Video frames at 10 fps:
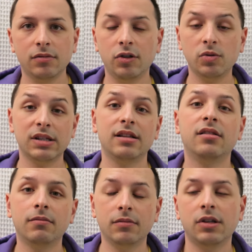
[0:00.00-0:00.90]
using
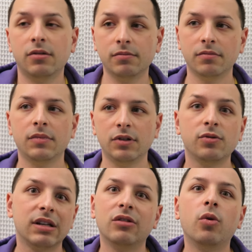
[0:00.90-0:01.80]
the you know
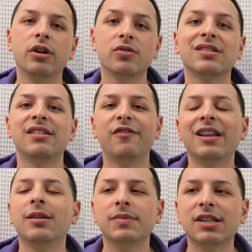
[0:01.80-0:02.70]
using lawyers to
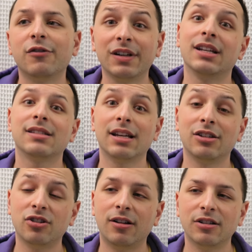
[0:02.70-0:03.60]
defend themselves against
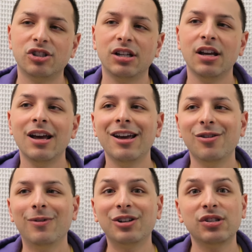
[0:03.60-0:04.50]
Scientology.
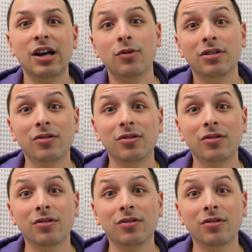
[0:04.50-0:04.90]
Which now we